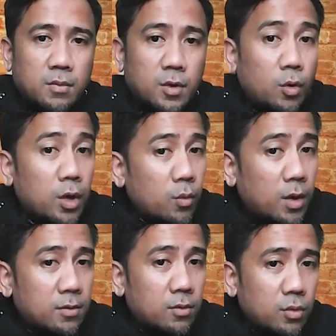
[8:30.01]
With only
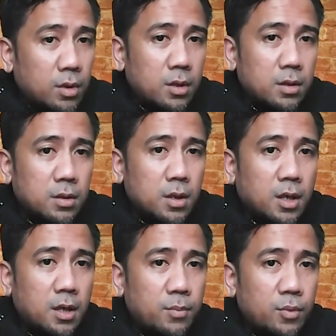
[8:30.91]
one rook, I
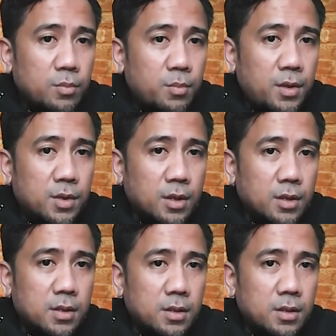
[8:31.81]
can push b6,